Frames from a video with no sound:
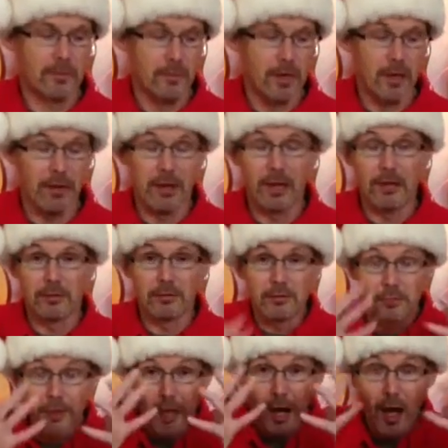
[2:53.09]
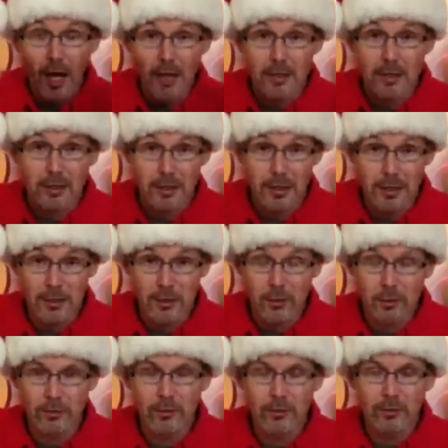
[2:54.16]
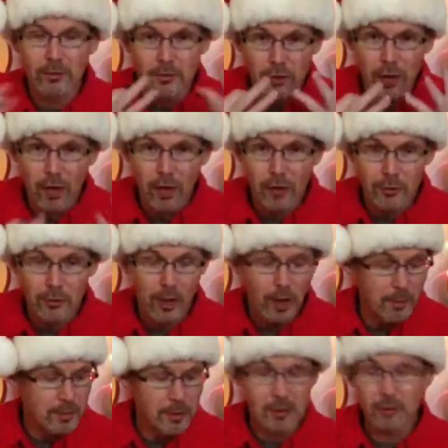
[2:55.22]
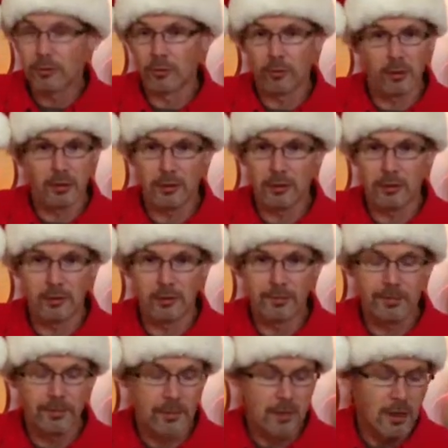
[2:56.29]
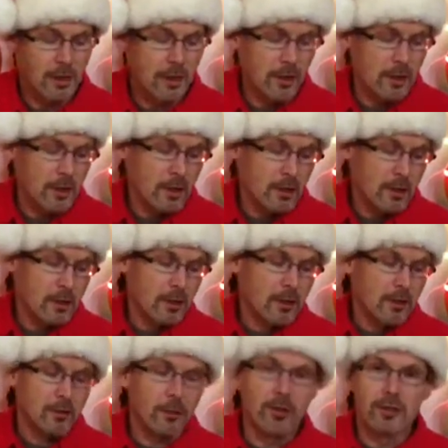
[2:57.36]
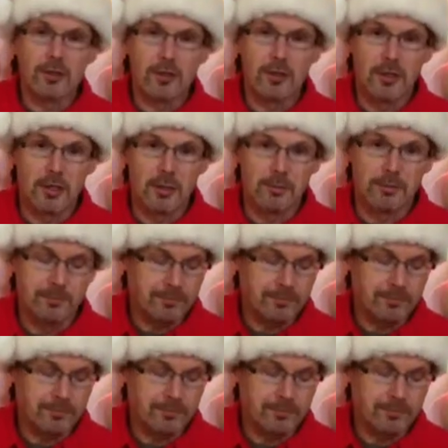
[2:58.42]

And then the eyes glaze over, the jaw drops. They don't know what to do. So here's a tip.